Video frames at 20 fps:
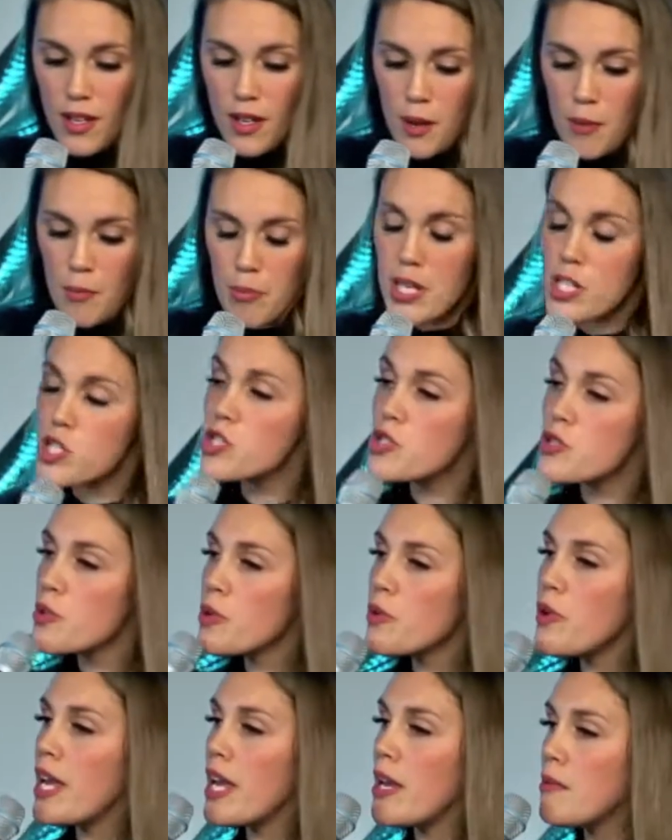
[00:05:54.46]
But it's through
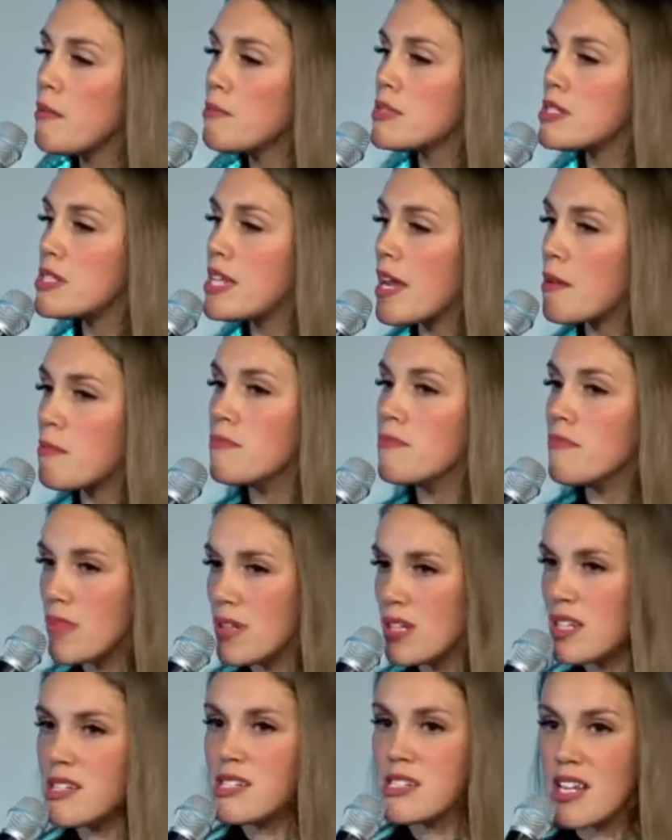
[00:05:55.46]
him saying,
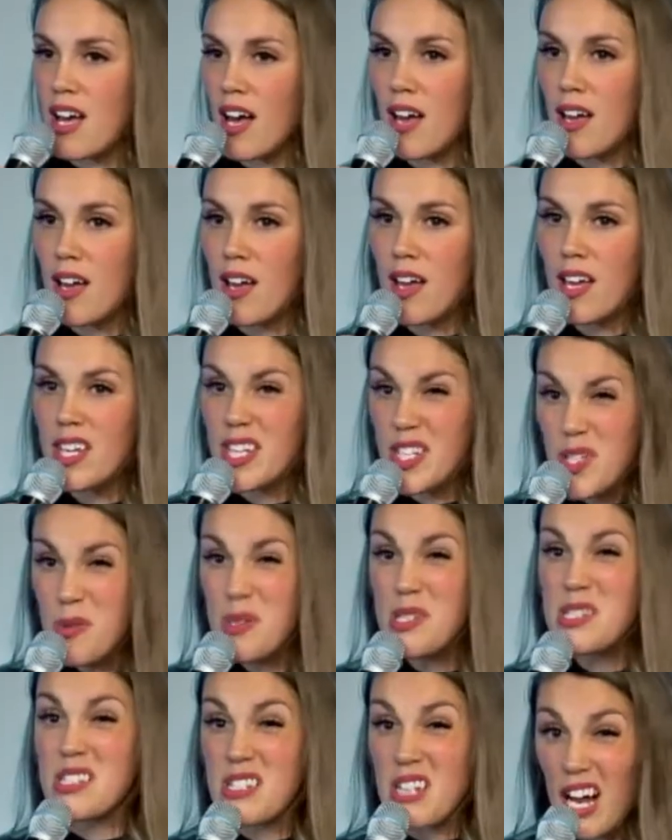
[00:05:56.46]
Melissa, you
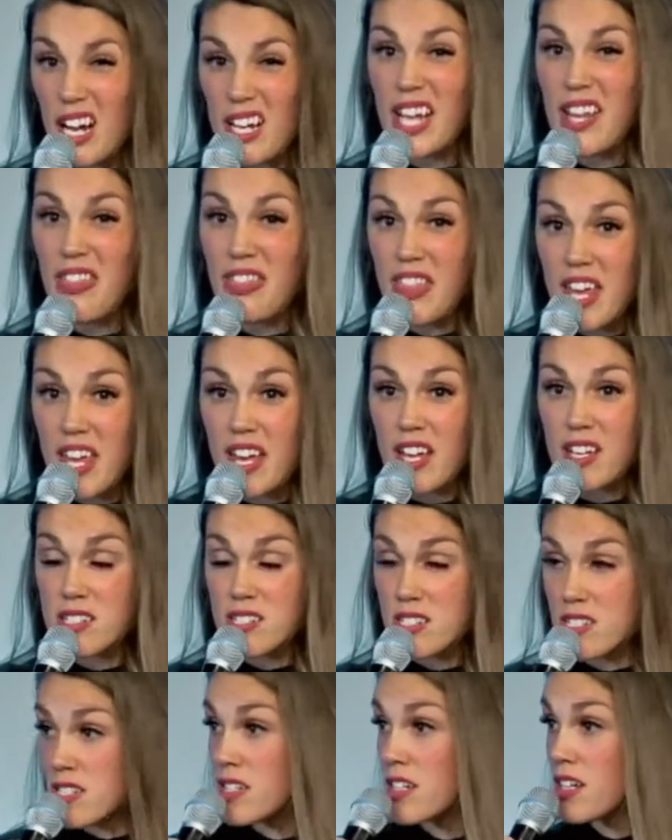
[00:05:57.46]
suck at
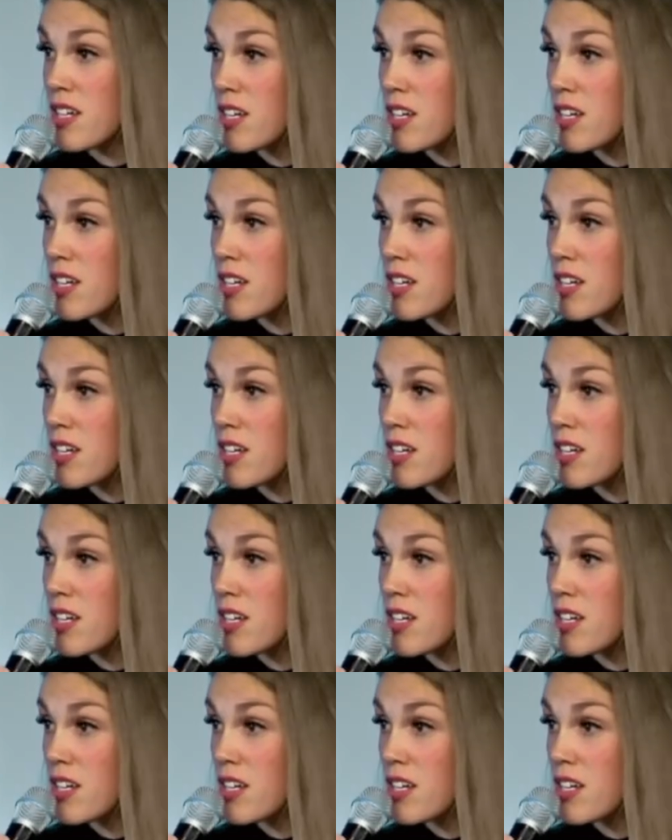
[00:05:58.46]
this.